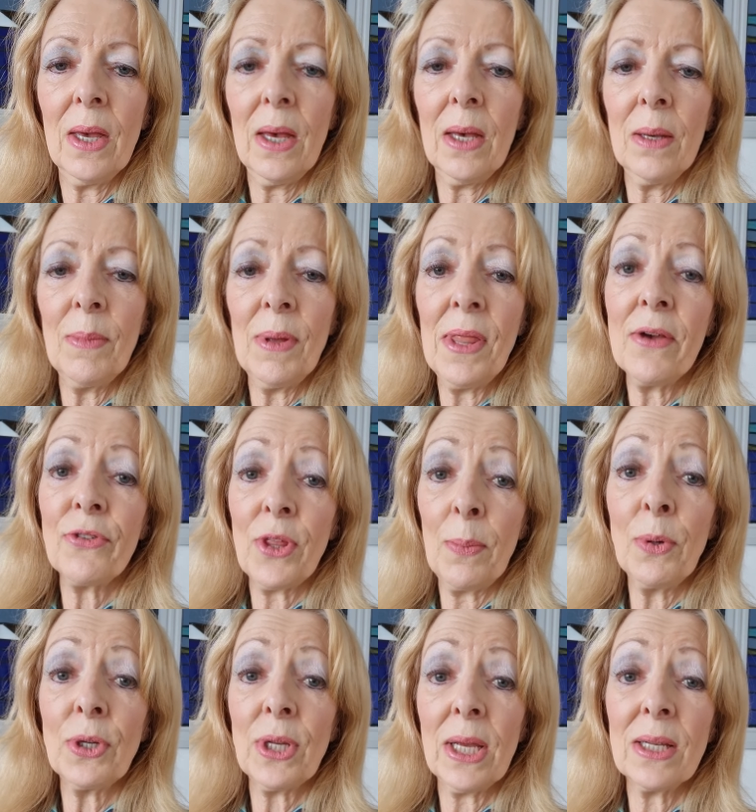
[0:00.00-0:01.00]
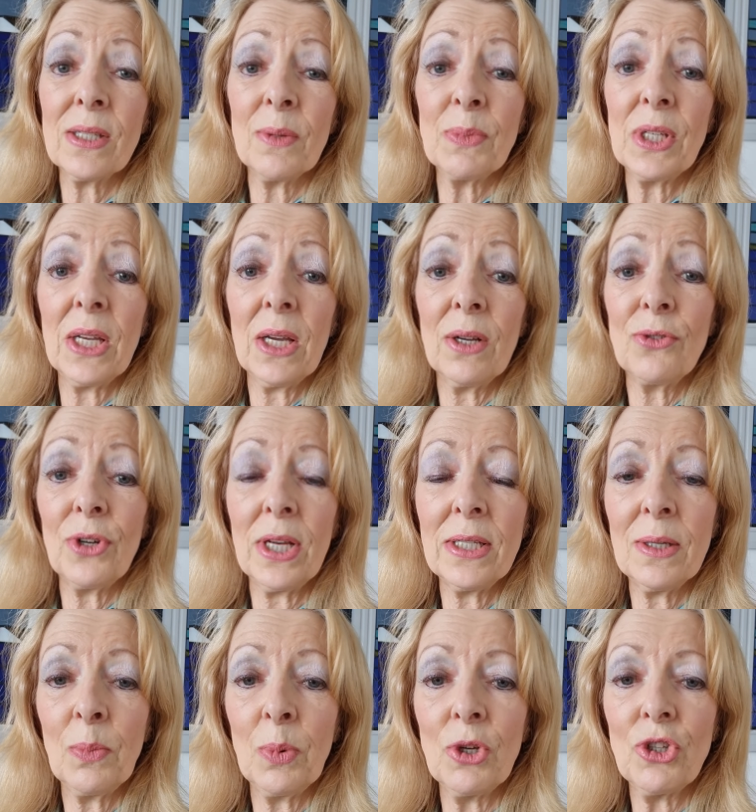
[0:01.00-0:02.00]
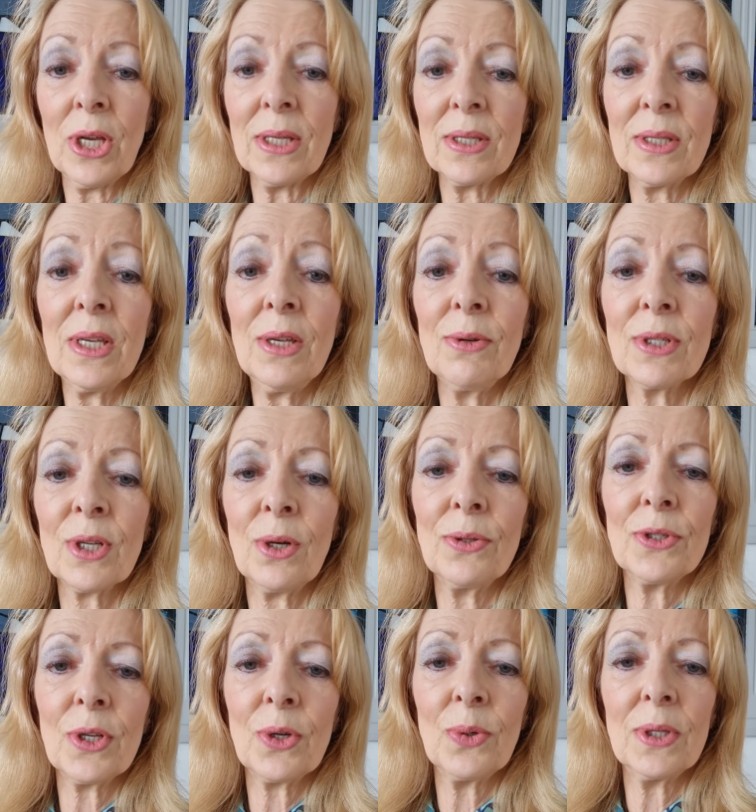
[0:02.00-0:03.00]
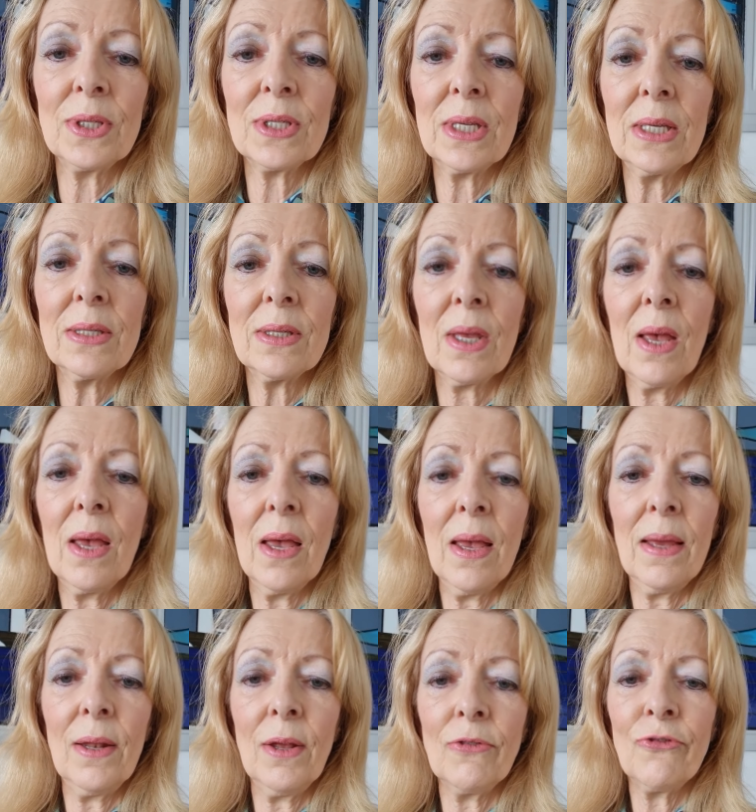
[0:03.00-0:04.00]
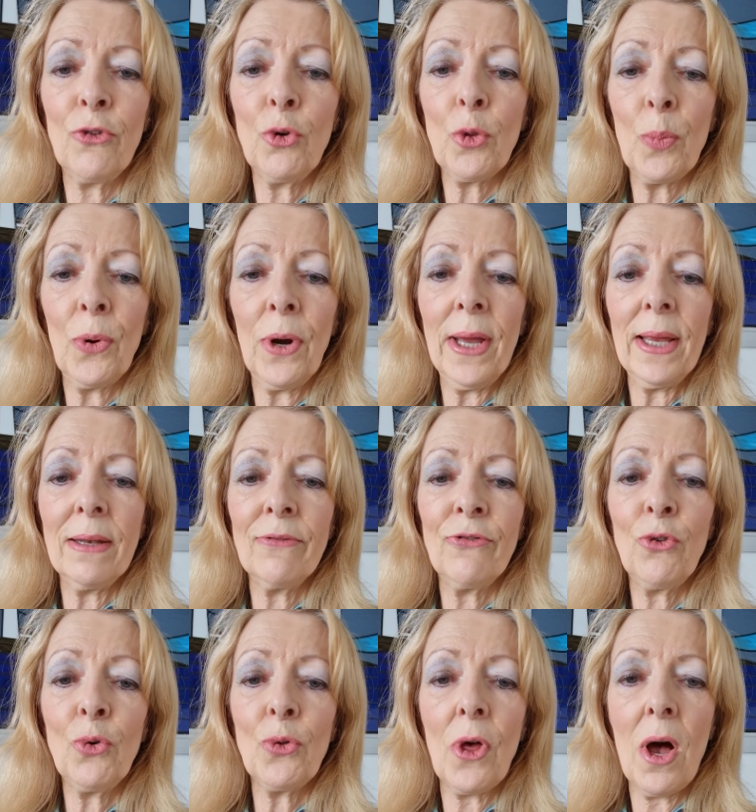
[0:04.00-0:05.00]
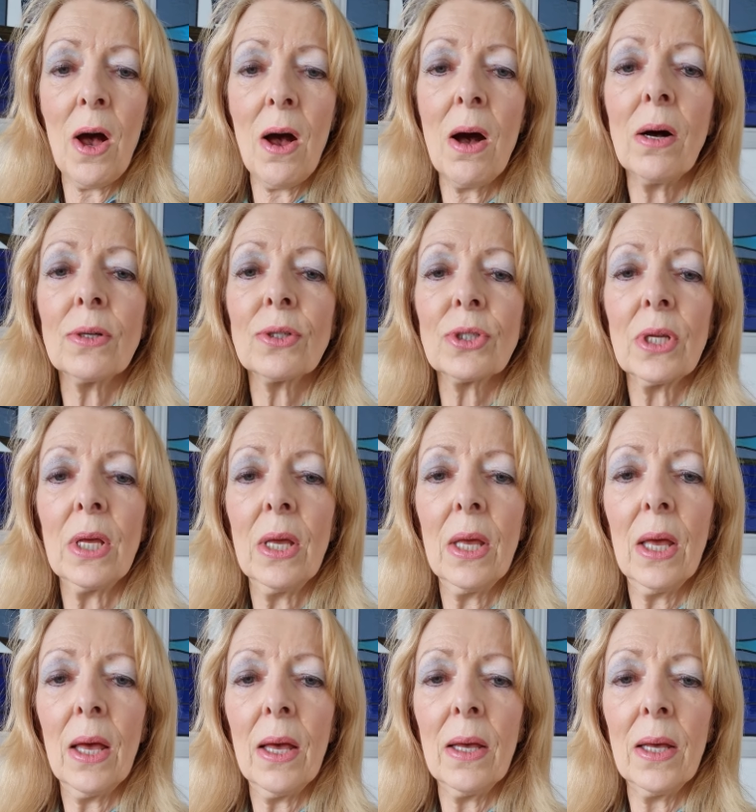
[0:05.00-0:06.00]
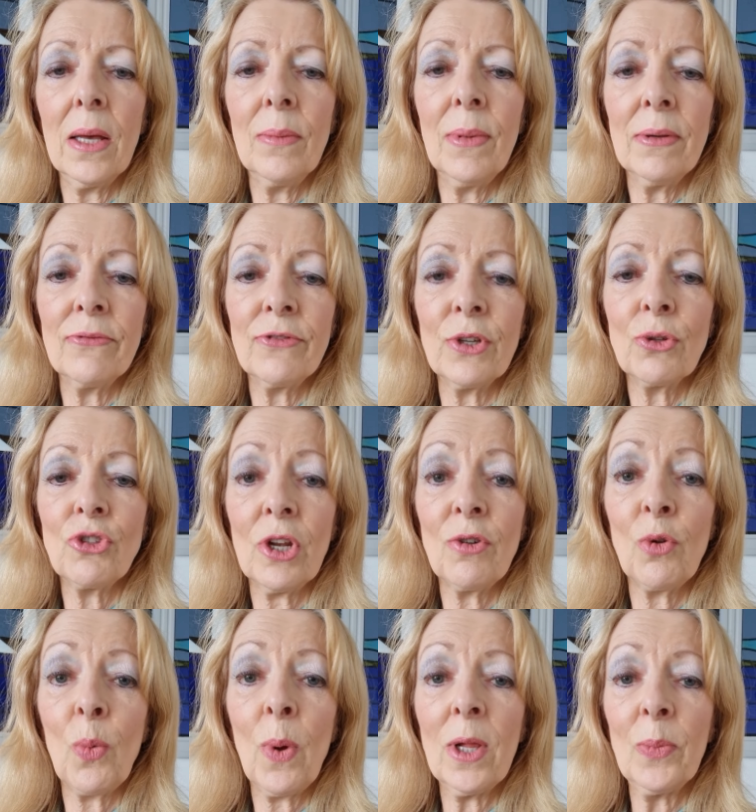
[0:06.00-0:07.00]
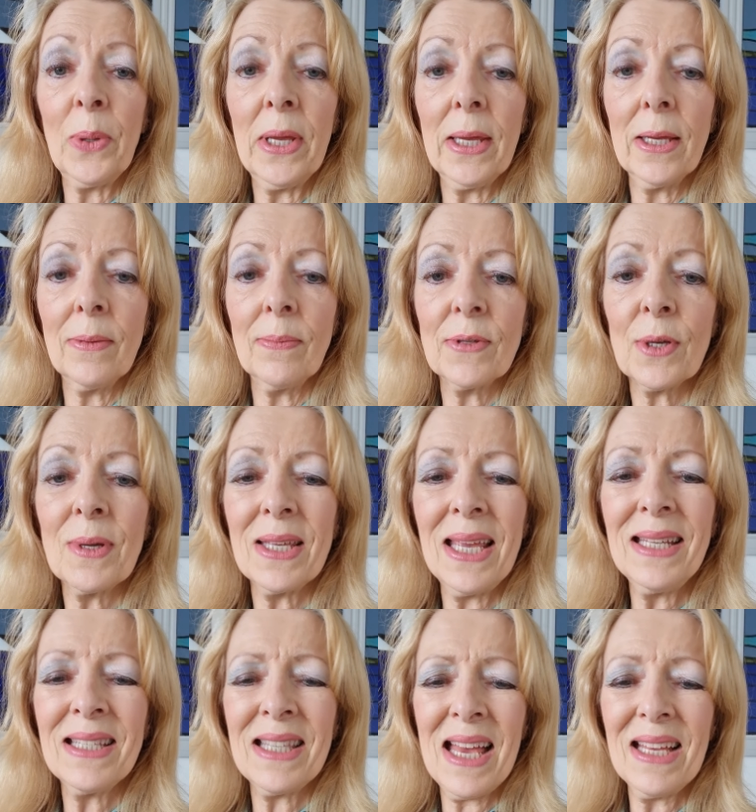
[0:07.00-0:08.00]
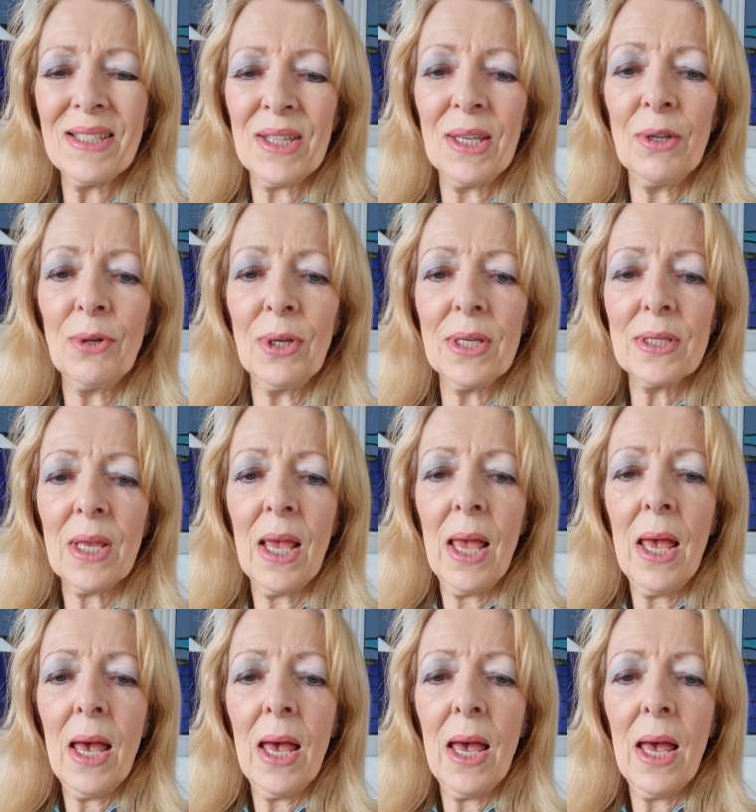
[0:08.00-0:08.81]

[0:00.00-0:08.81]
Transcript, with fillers: Um, and therefore, their body ends up dehydrated, which has serious consequences you know, for the brain, for the heart, um, and for your general well-being. So it's that serious.